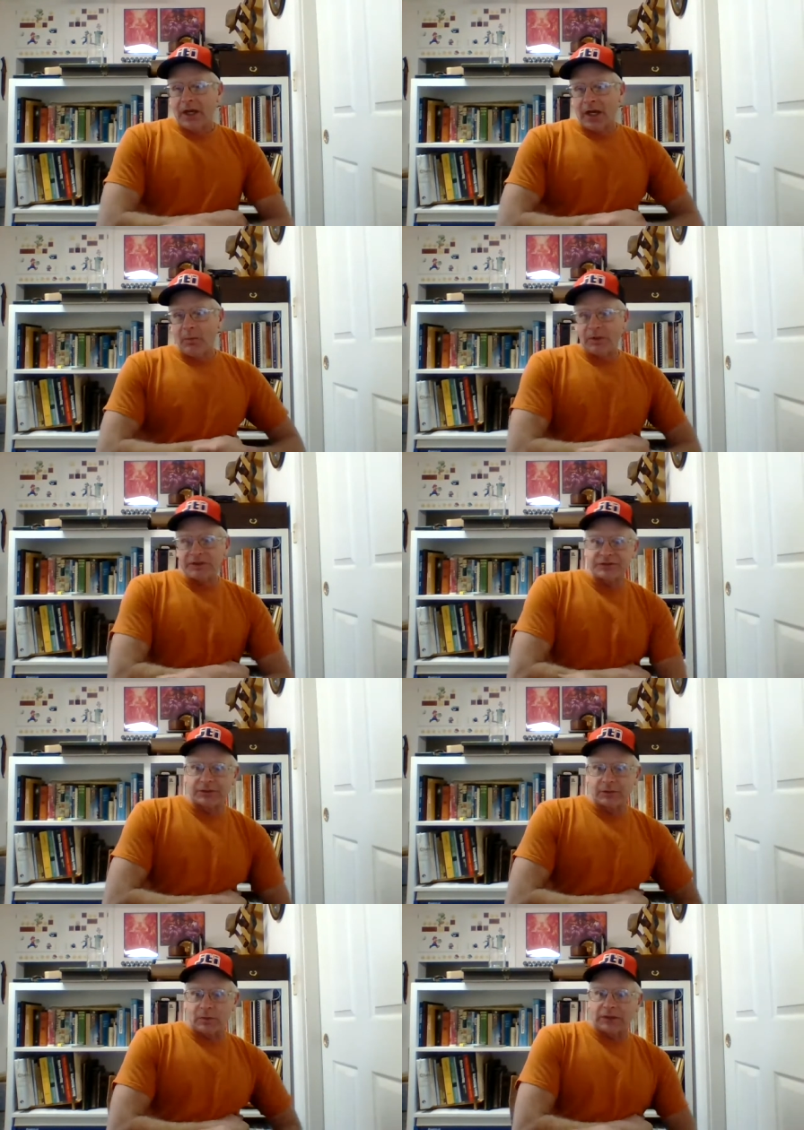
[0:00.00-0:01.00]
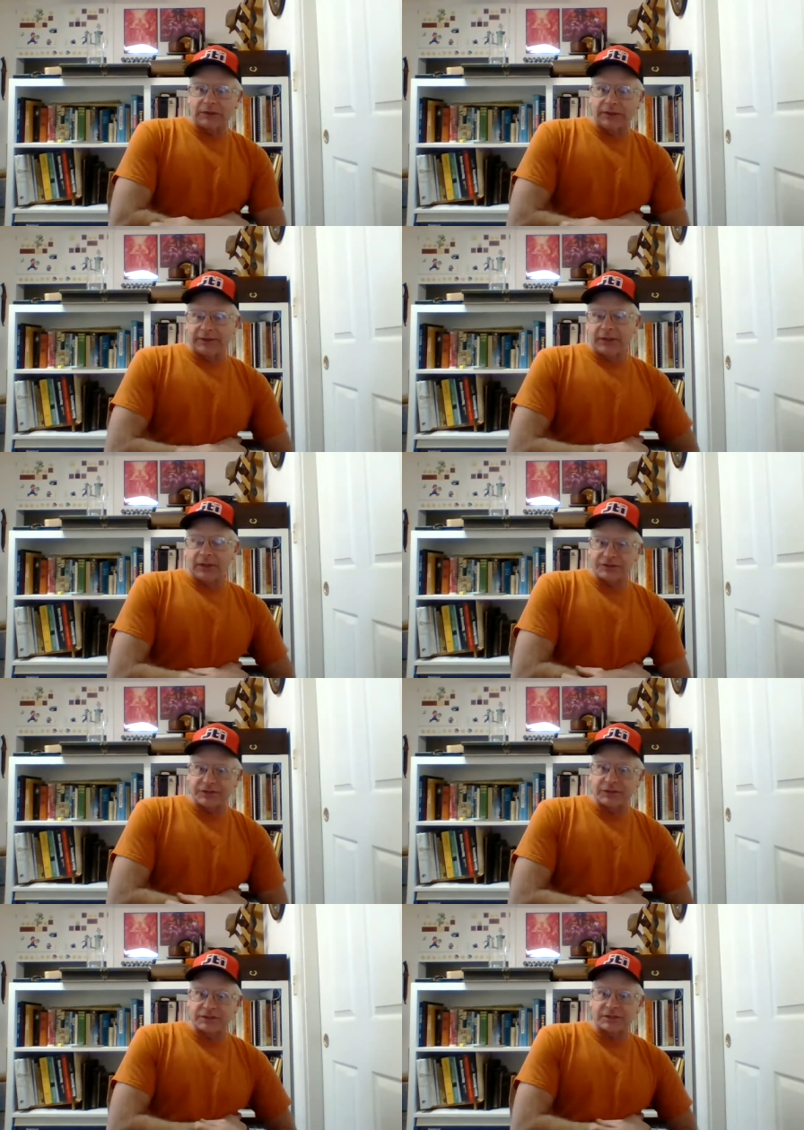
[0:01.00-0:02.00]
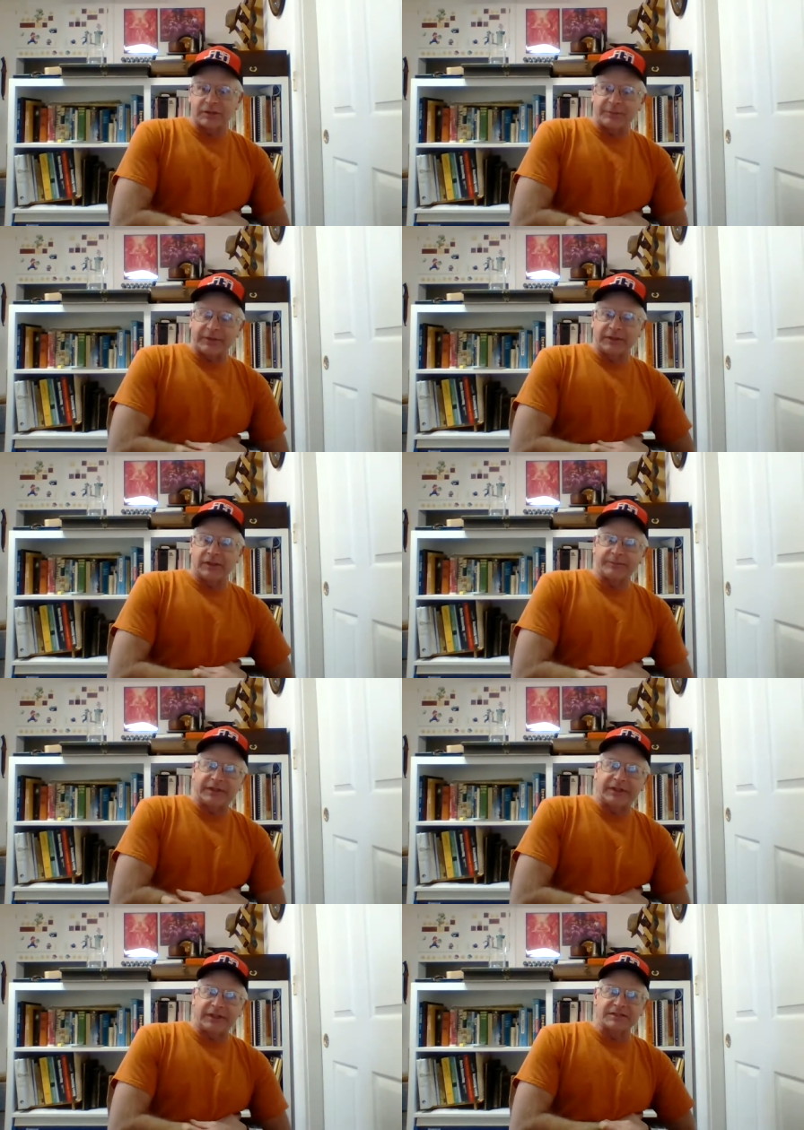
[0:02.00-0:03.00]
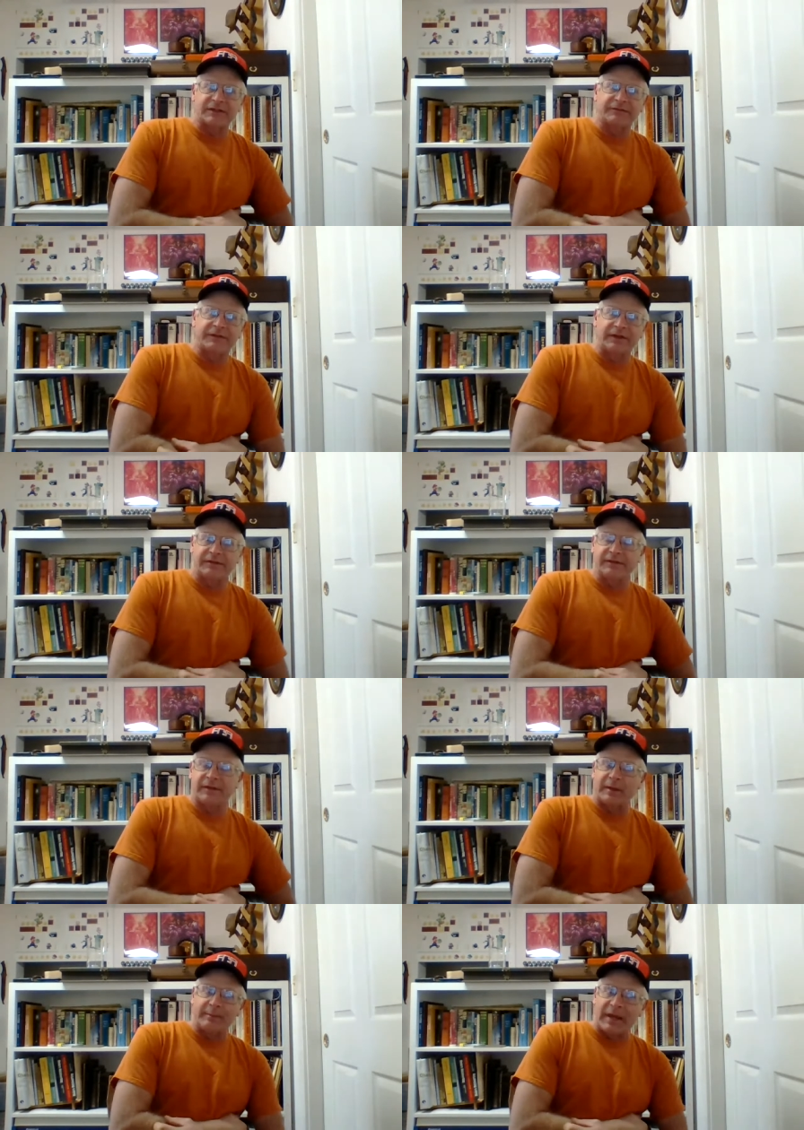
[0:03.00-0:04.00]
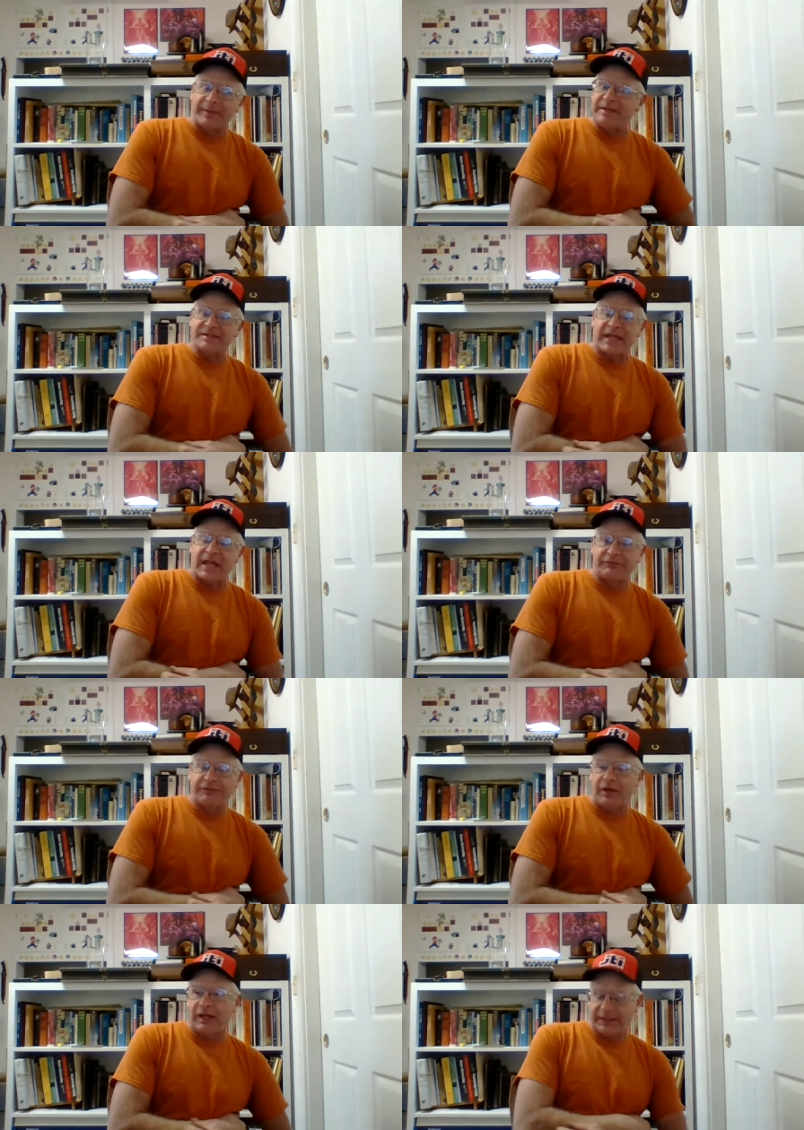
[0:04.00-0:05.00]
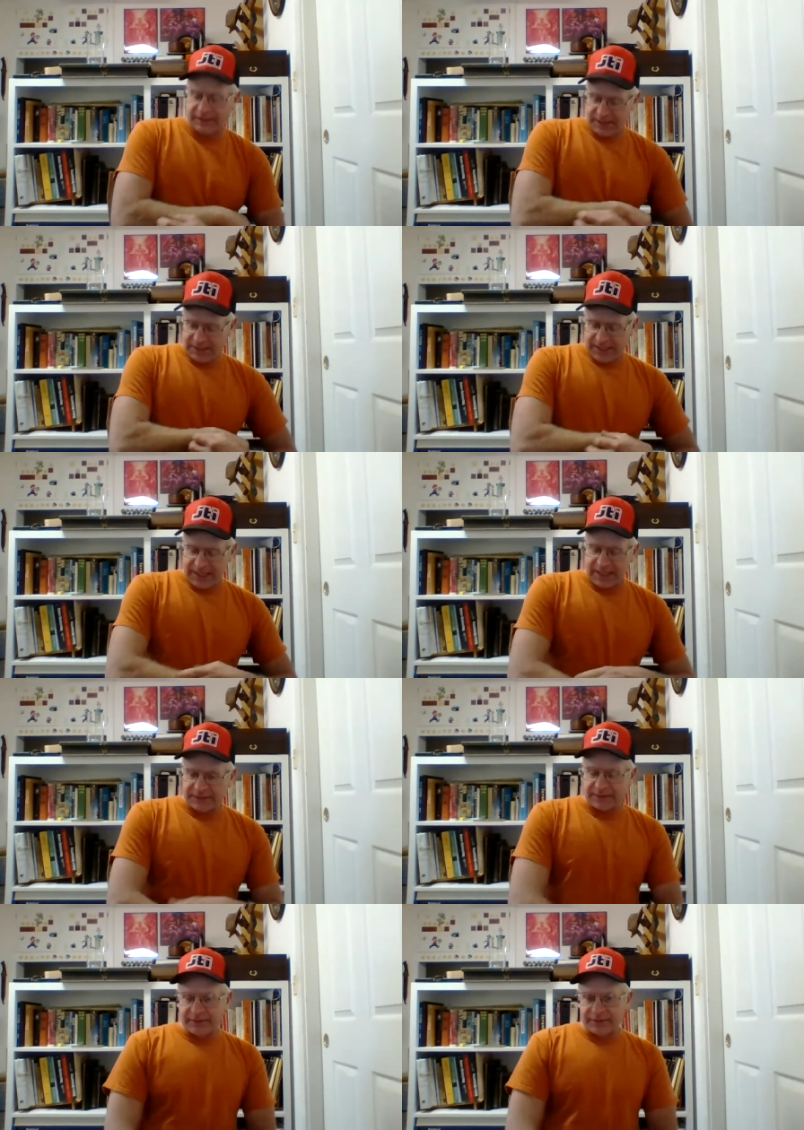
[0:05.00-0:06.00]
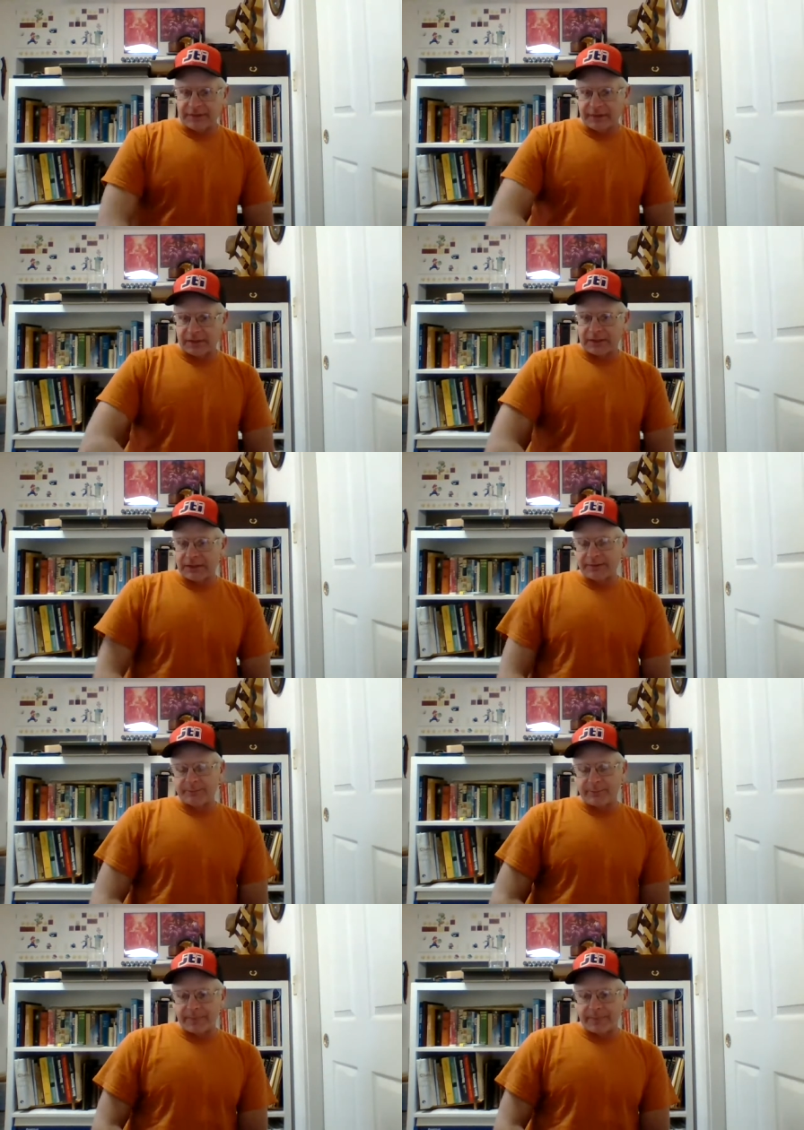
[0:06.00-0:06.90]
I want sugar water in there or sugar syrup in there because of the my bees can't fly, and they're gonna